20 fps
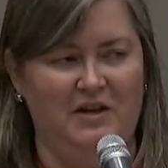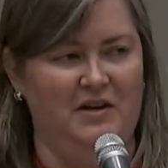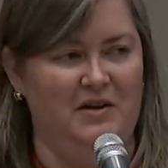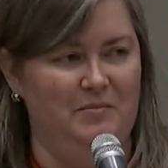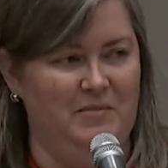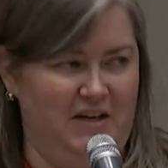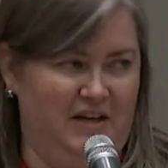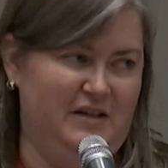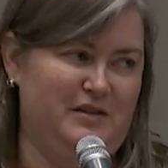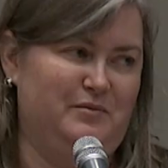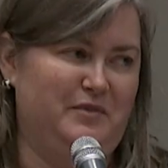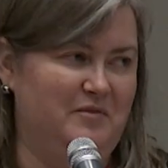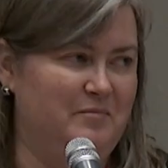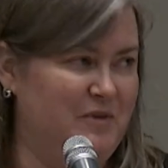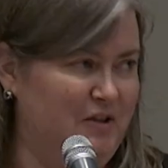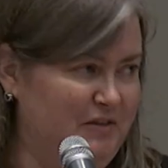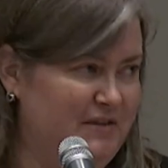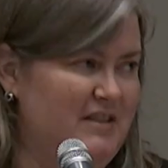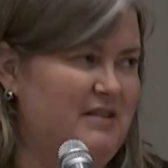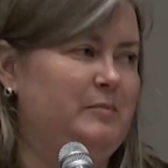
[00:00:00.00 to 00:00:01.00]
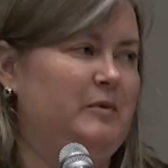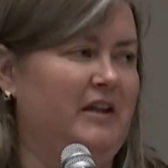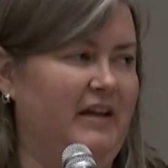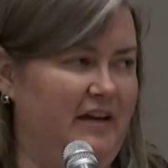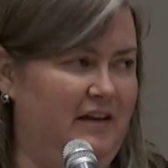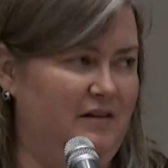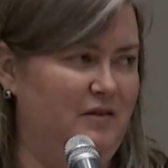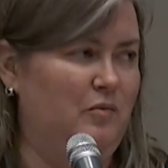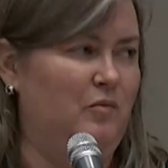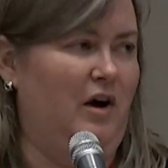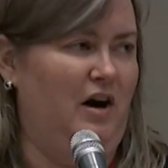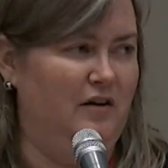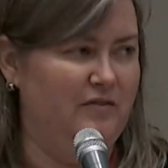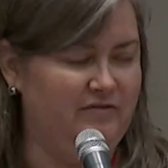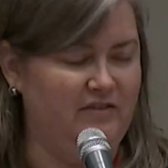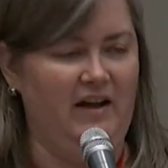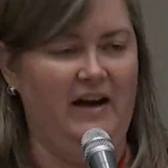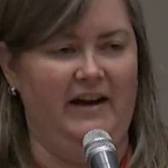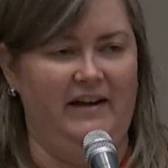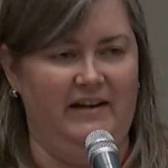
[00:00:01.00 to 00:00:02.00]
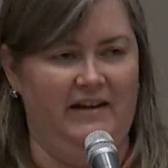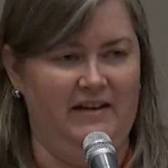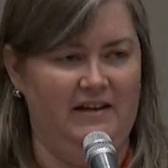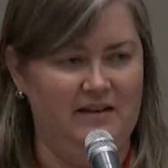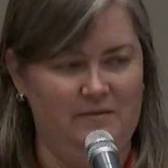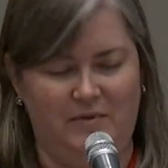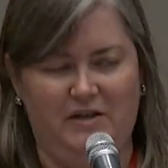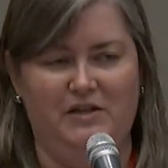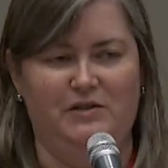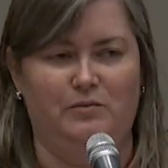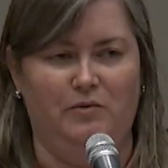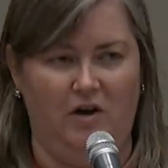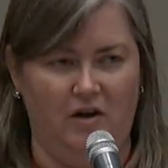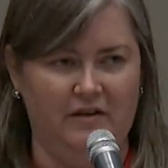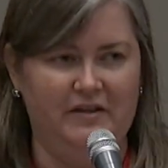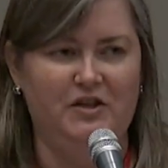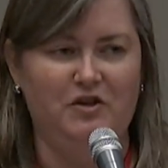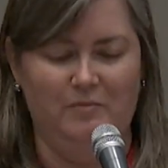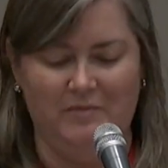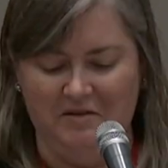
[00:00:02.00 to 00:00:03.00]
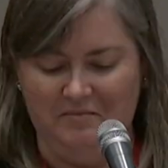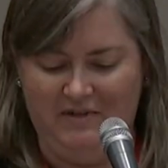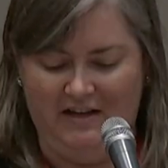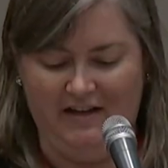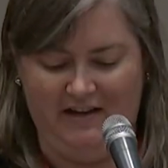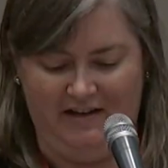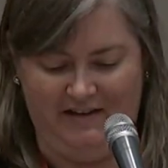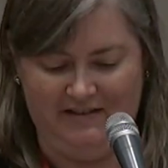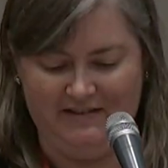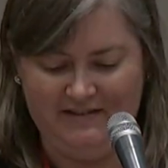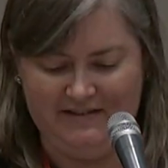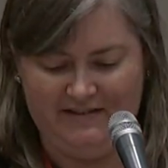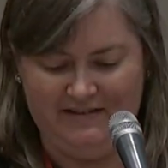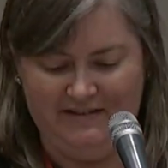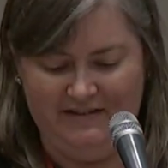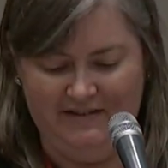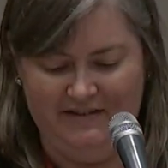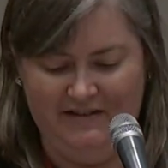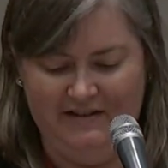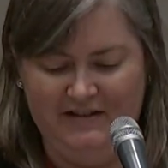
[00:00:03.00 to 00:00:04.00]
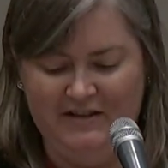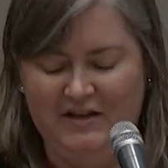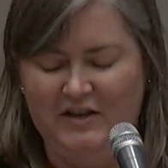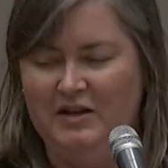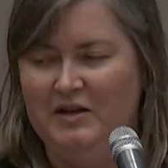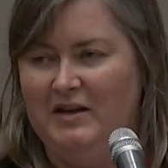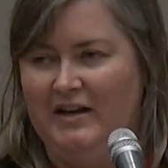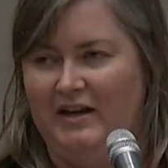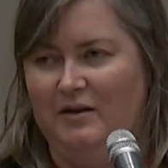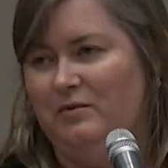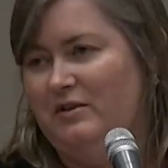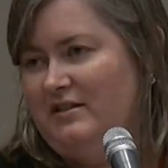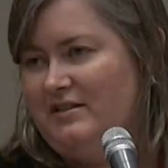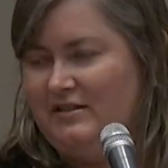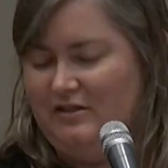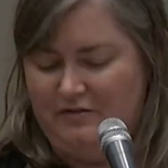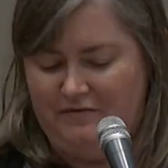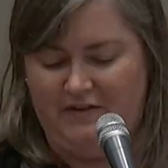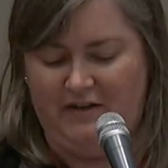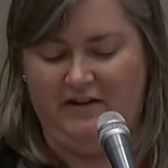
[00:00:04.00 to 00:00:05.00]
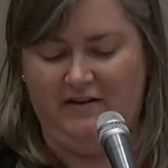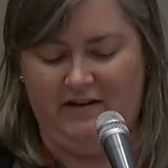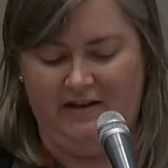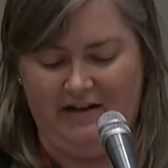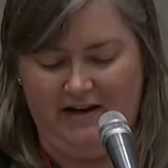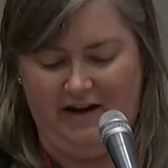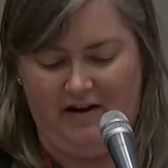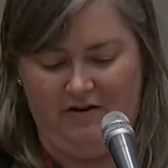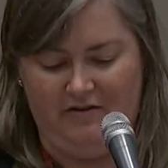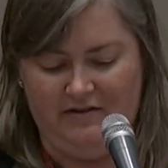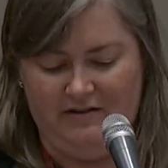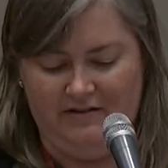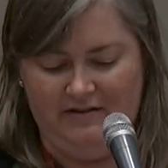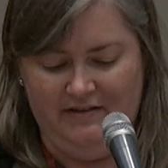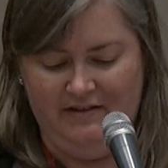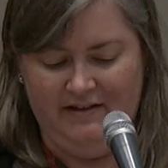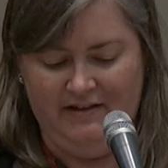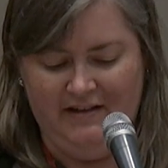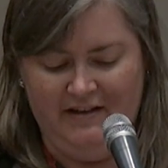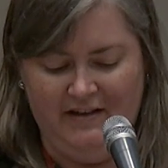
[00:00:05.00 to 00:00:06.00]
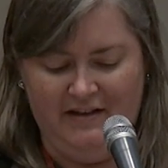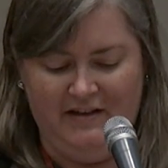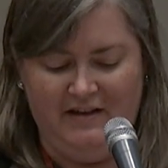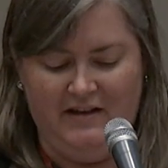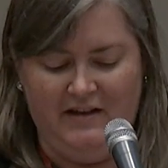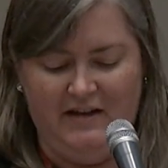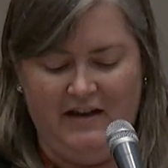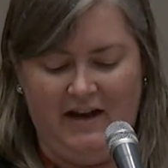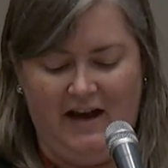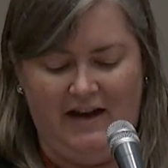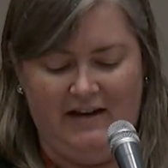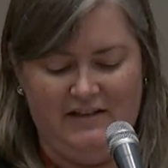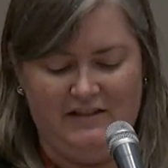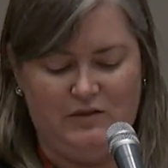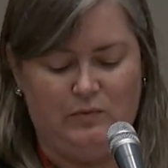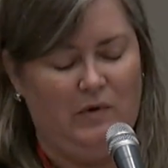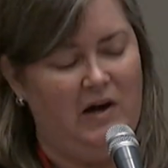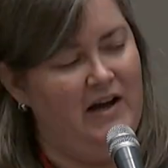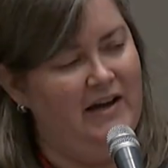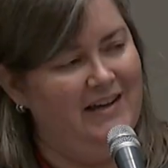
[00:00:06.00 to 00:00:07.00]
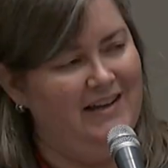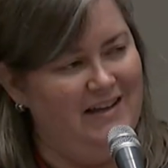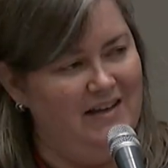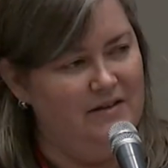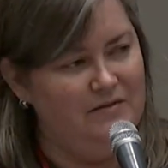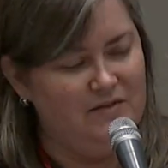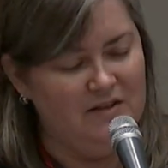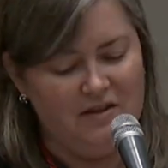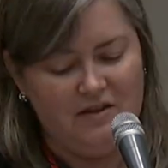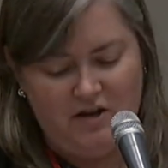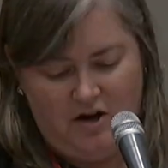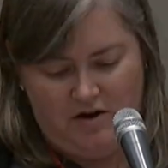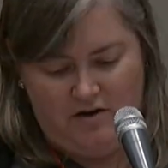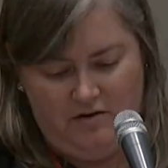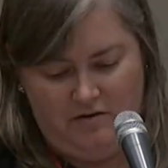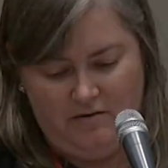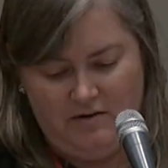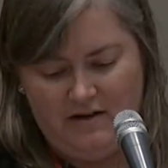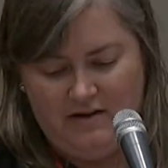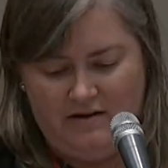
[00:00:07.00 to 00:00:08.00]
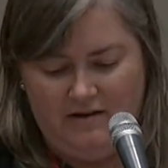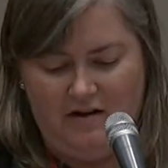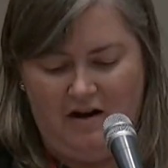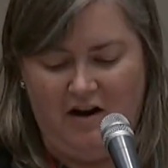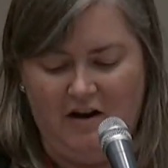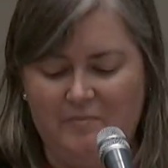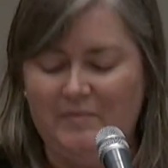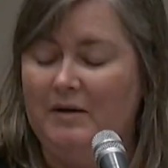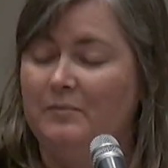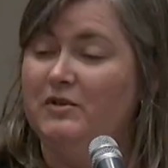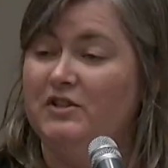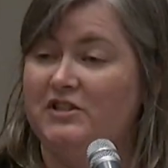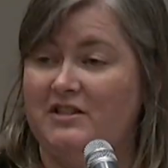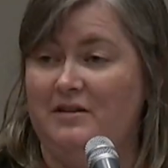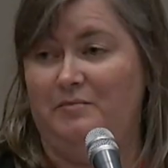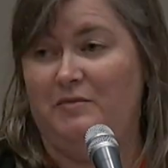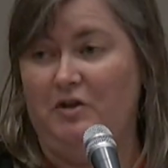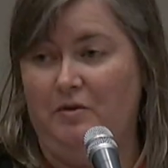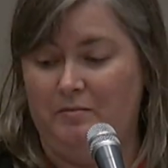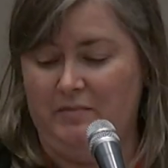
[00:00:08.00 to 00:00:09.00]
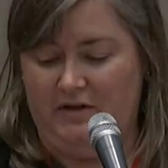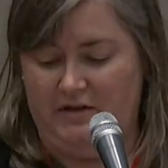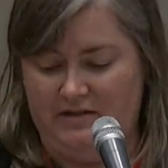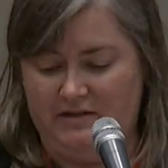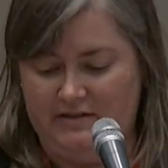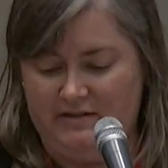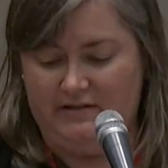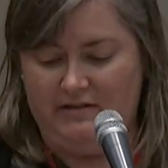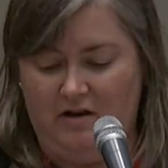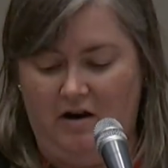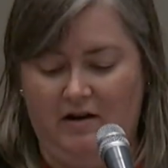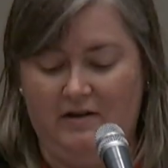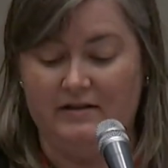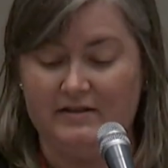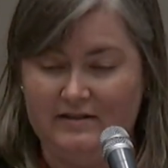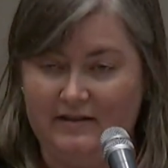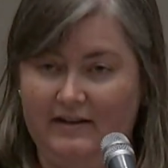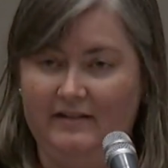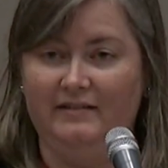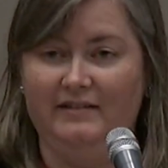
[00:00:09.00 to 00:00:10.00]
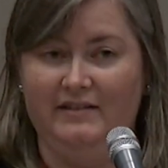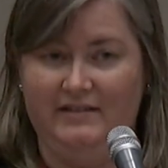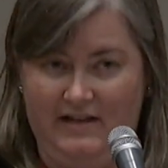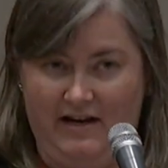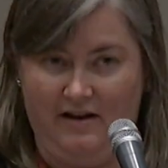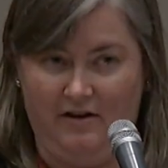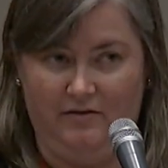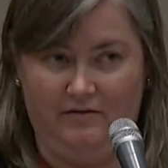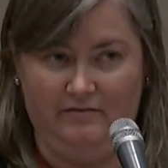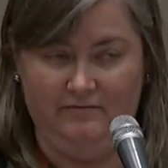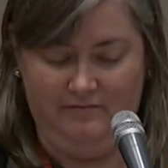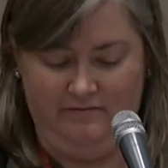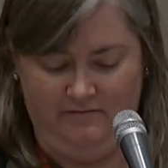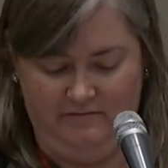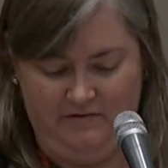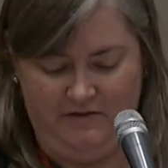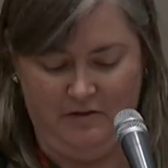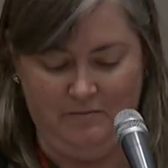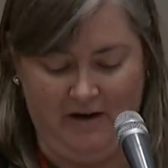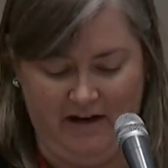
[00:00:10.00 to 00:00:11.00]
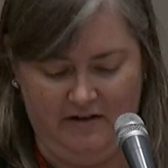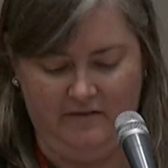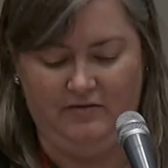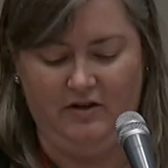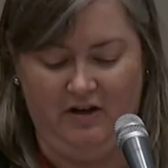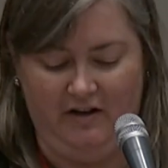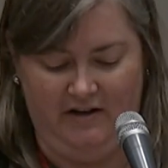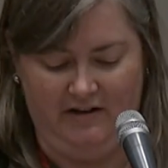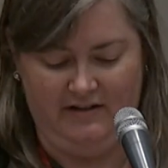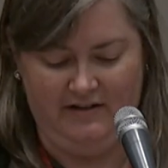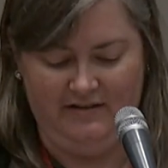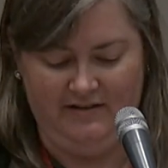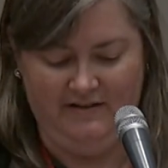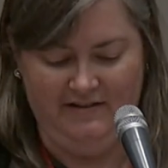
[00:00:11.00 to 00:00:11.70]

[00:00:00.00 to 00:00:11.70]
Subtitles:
because we built this plane while flying it and because we're all human beings, and we're still figuring it out. And it's why even though our membership numbers are slightly down, you might have heard,